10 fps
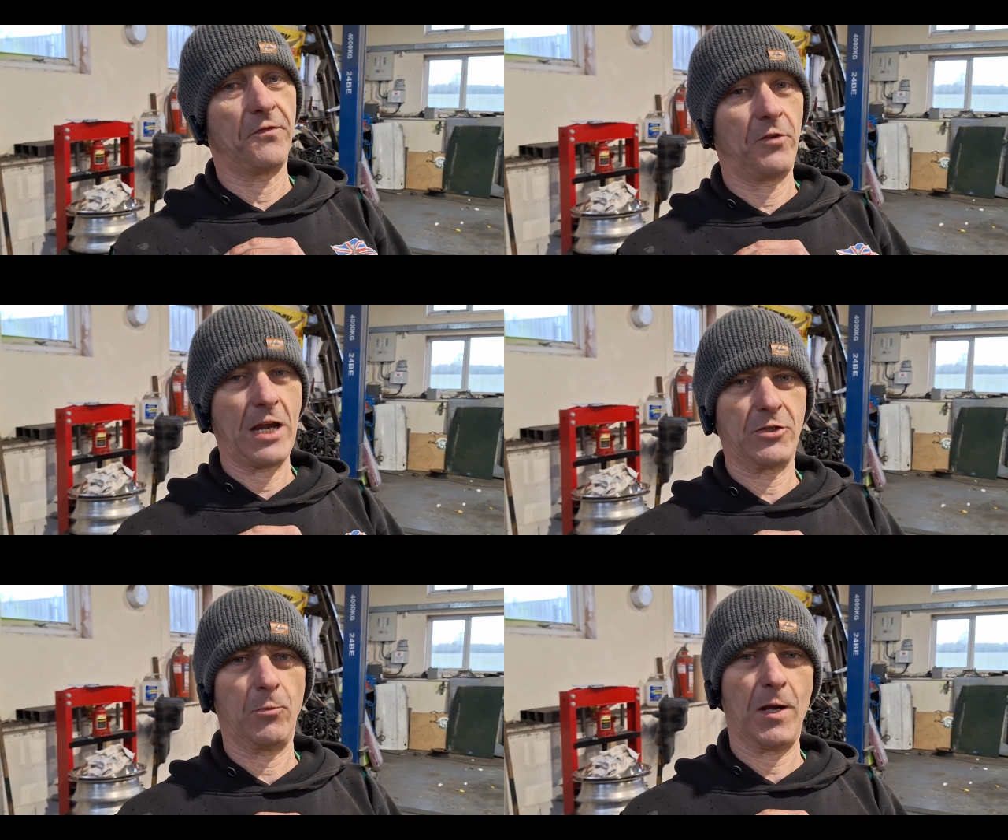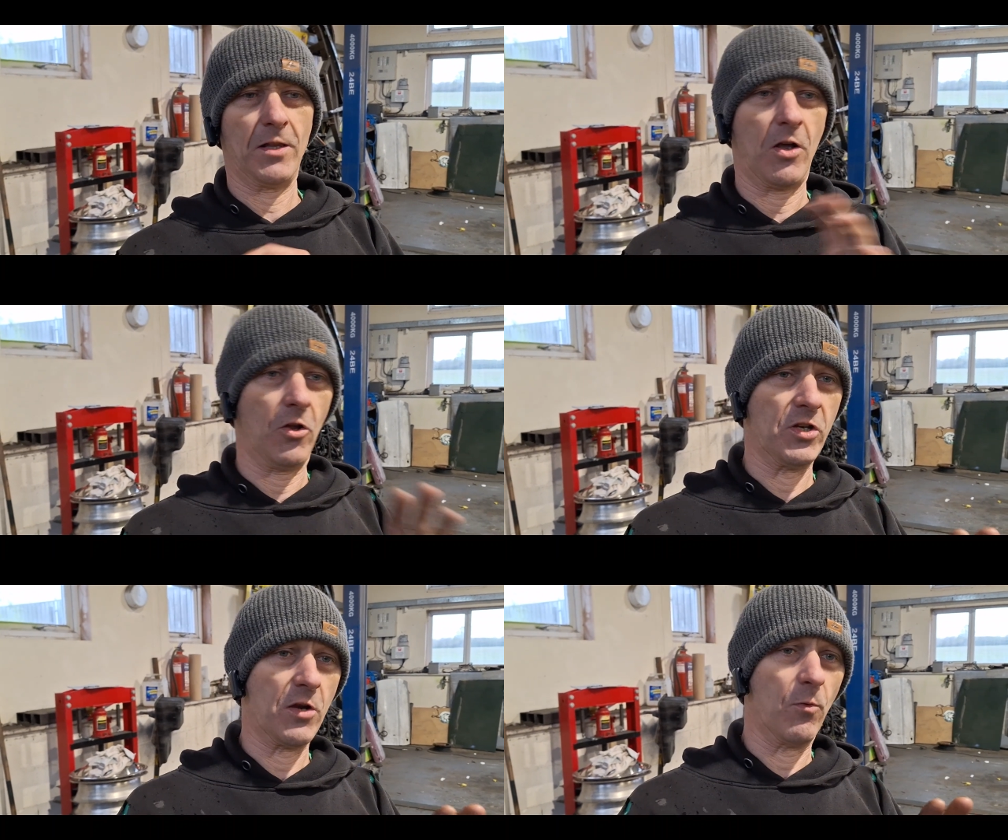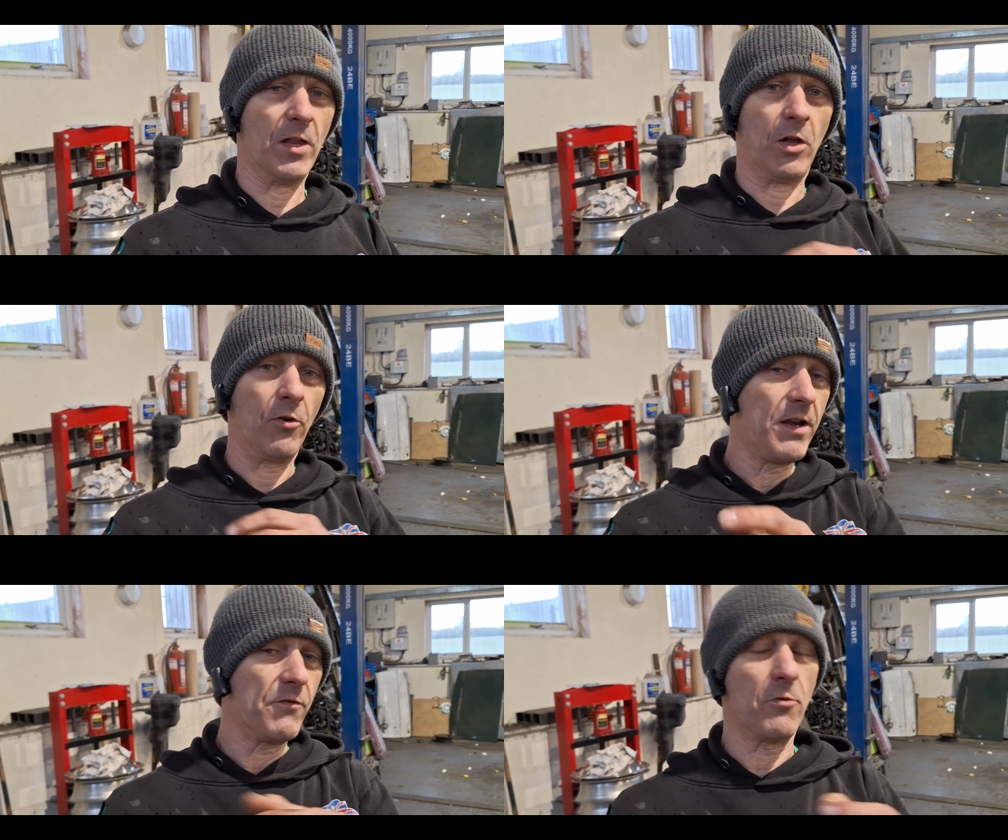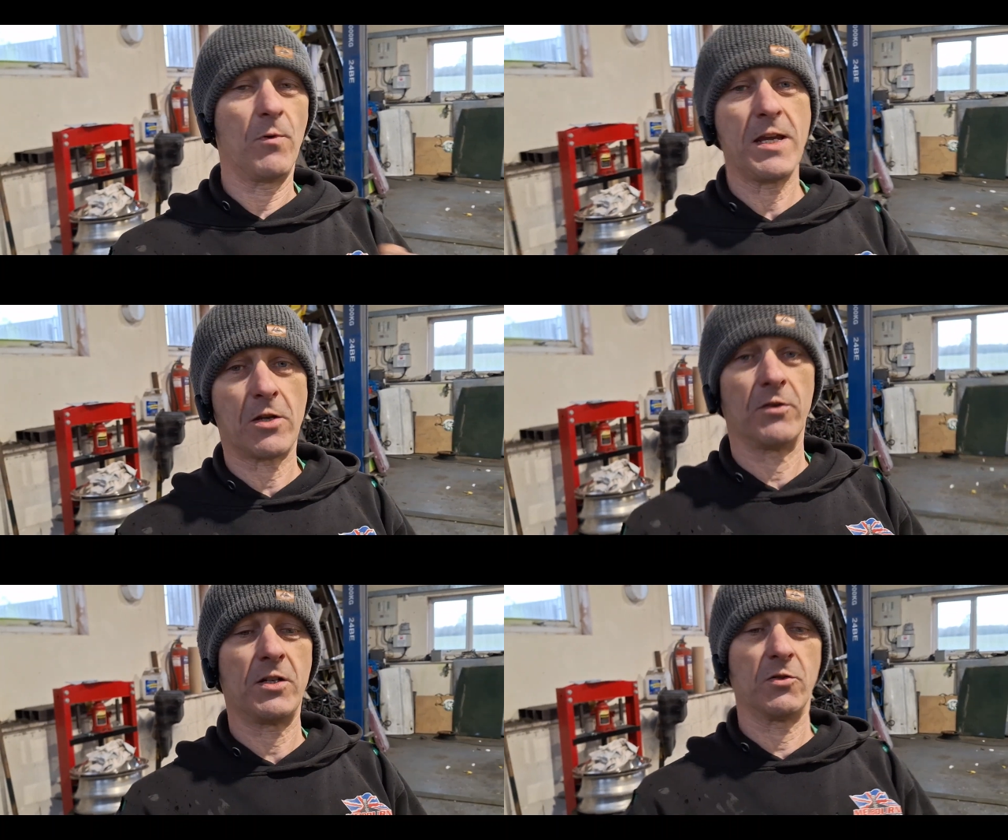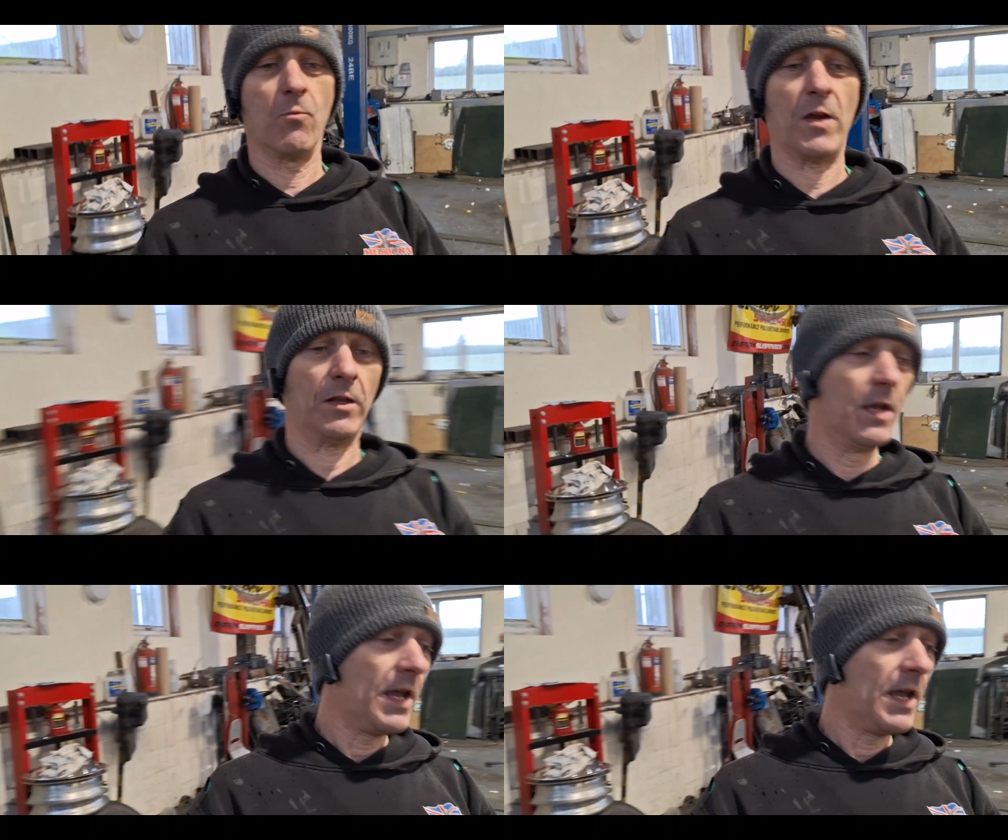fresh wheel or new wheel, or even a reconditioned wheel.